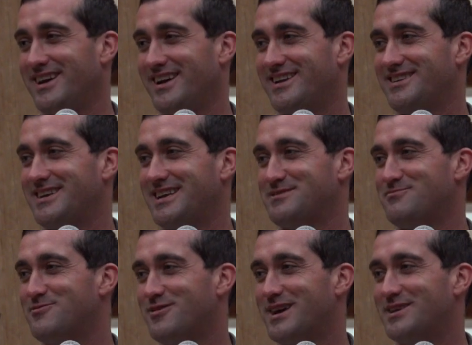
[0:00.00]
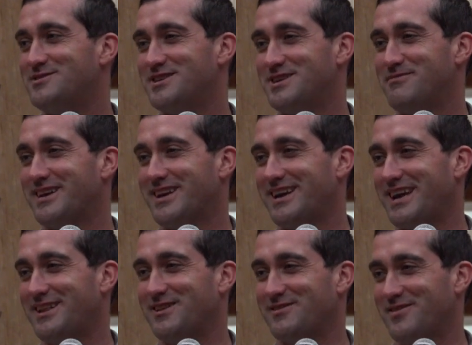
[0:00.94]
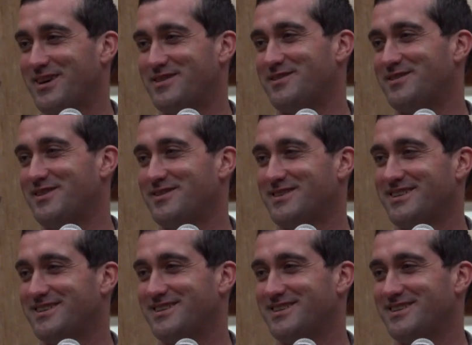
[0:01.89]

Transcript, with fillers: And it takes more energy to make a gallon of ethanol than